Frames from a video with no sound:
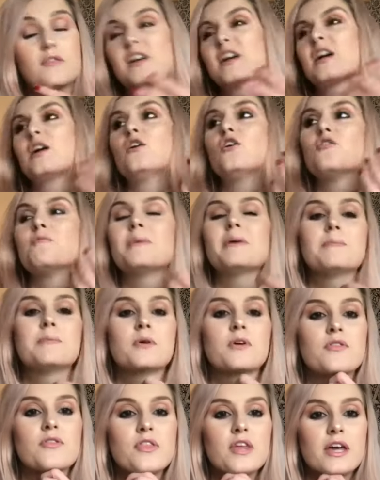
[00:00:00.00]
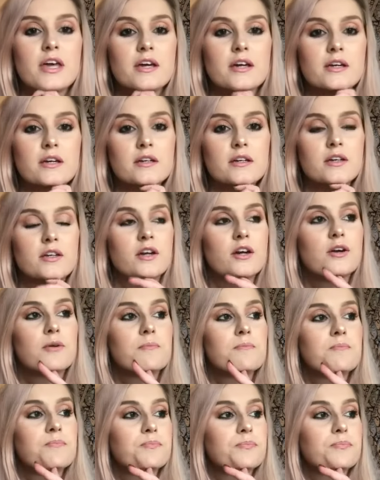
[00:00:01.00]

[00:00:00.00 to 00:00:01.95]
Like, a lot of people could think, you know,